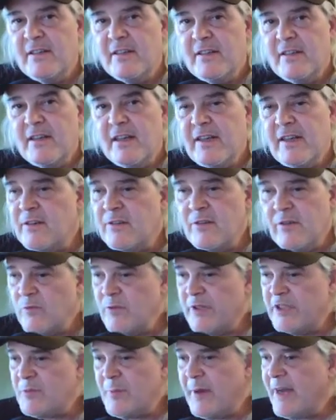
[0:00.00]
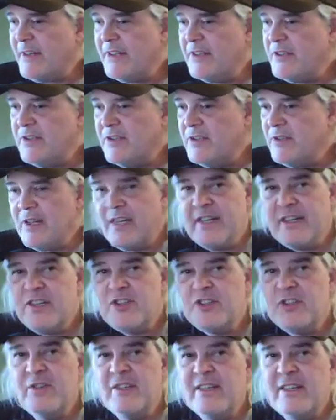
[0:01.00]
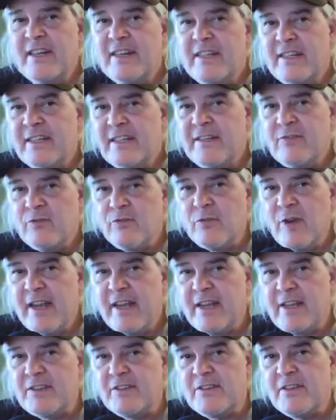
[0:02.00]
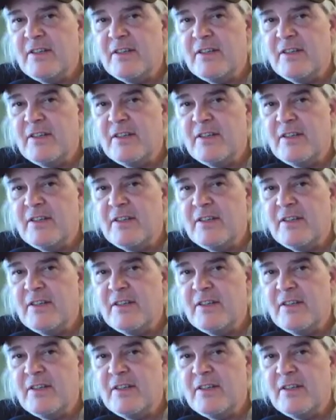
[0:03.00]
and responded to an issue that I didn't even raise.